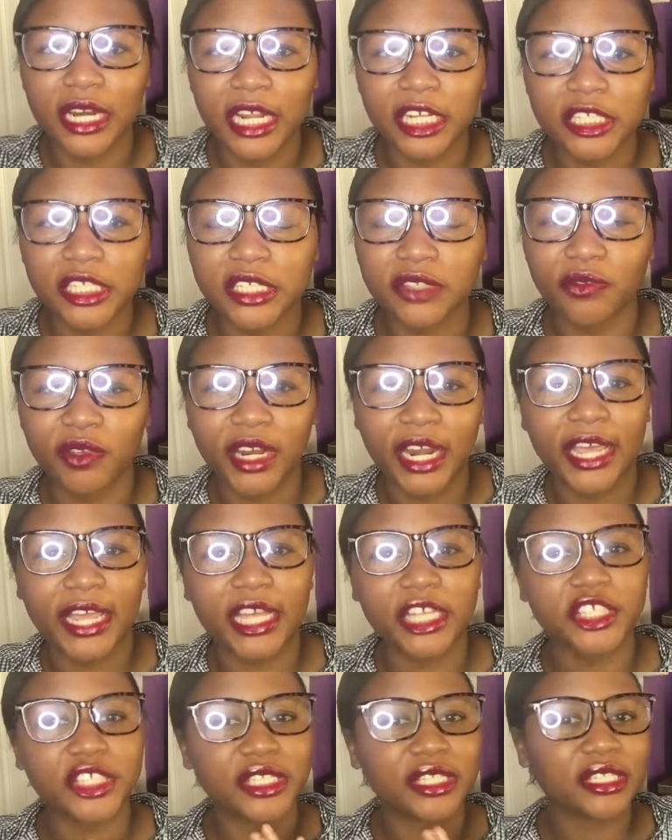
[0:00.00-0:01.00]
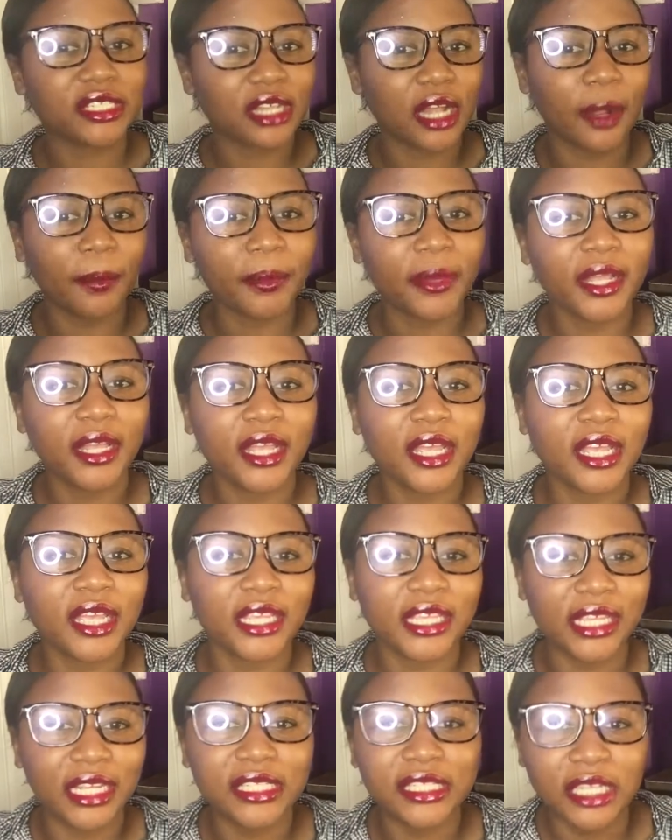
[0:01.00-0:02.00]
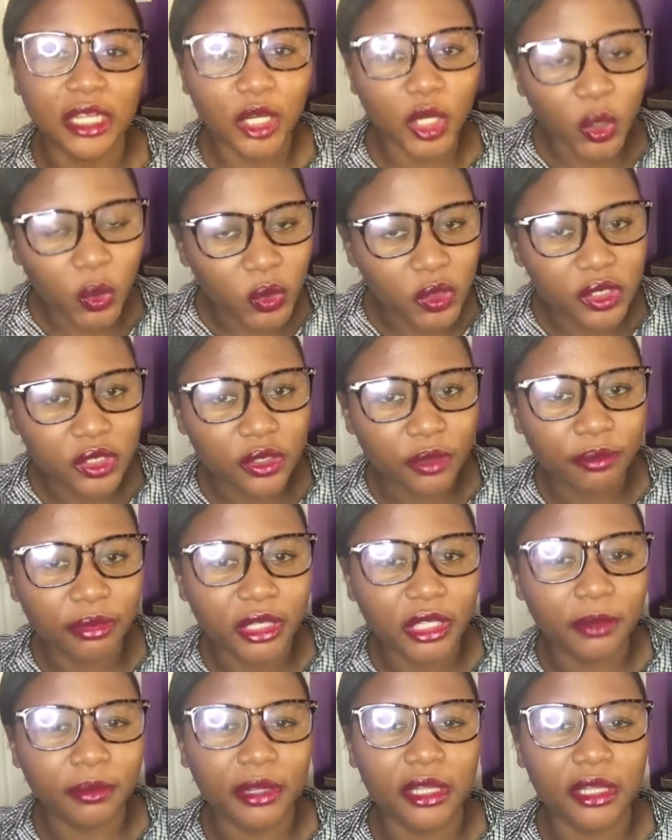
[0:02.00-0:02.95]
I just felt like I should stop getting close to people.